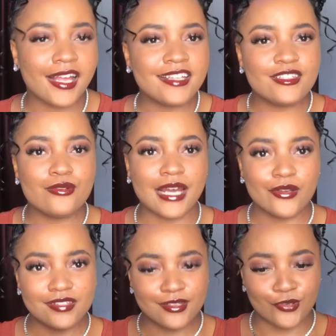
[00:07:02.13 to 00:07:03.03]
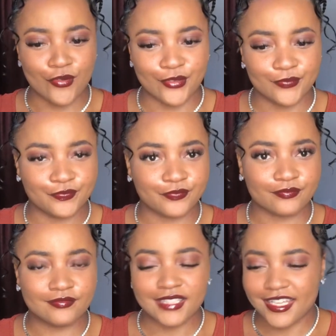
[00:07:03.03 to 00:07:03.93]
Until you cannot say sorry.
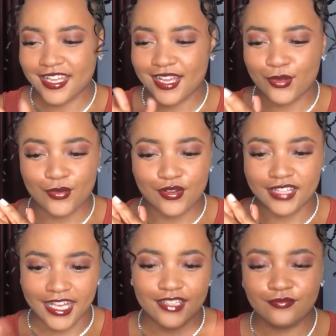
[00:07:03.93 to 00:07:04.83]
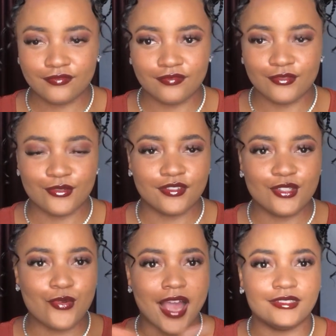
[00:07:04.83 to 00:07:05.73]
Like,
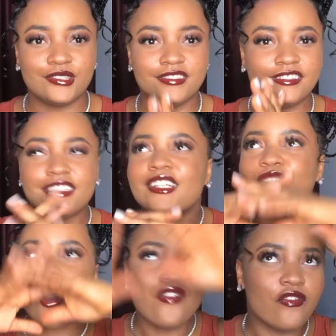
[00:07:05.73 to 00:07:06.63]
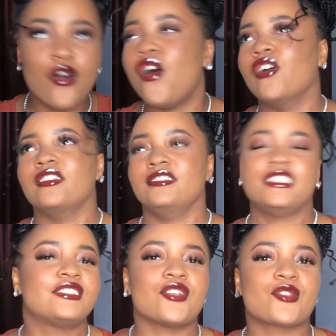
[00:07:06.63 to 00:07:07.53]
you are God of all,
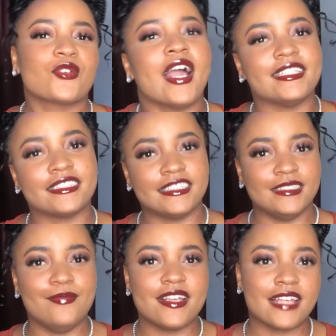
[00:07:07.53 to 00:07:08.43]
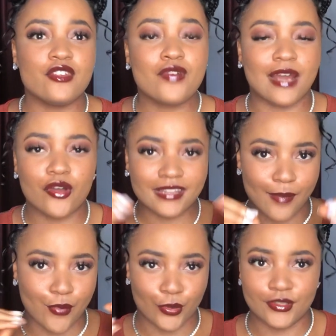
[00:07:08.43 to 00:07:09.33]
Jesus Christ, the immense. You cannot
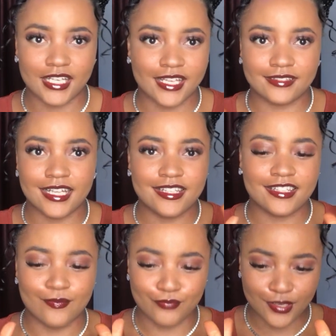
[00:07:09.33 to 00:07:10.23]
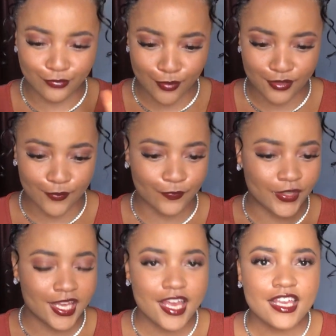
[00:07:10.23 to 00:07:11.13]
apologize. That is a big problem.
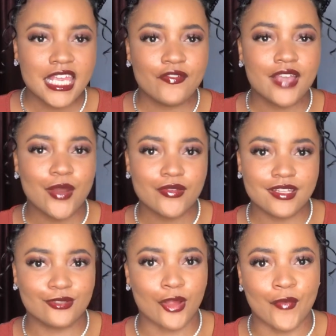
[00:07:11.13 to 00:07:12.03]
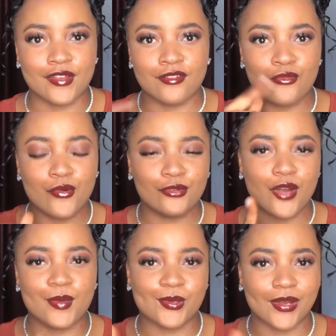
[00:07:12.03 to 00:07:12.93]
If you cannot say sorry, we will
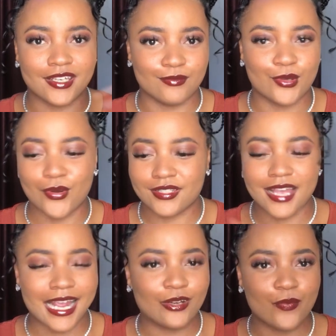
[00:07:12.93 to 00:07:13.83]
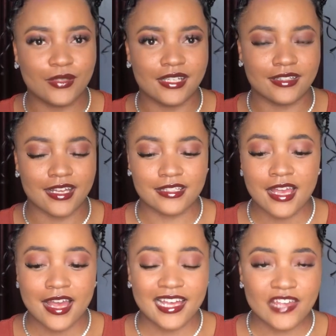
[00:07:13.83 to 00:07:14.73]
not be talking, because I cannot play like that.
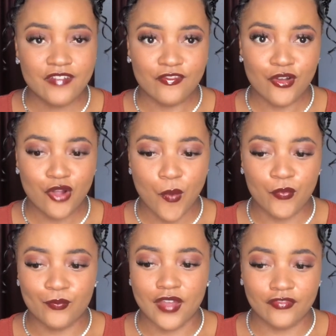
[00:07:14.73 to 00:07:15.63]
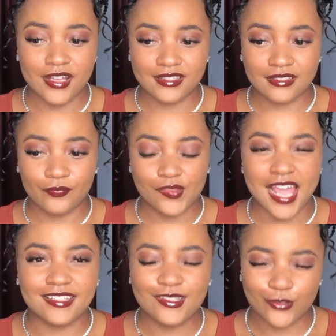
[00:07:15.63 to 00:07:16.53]
If I fuck up my friends,
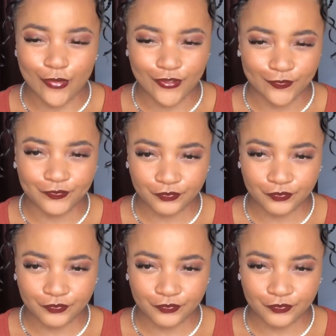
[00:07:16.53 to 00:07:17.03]
I say sorry.